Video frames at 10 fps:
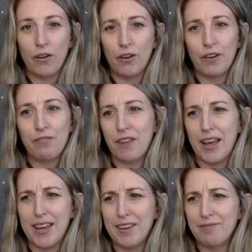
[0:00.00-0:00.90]

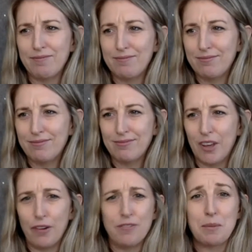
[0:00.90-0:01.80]

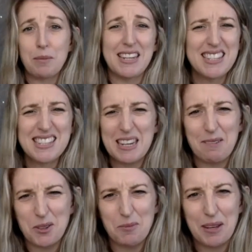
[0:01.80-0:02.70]
if someone does seem
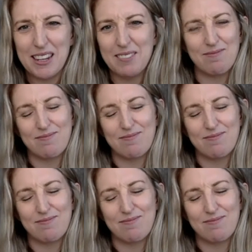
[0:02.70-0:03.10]
to be,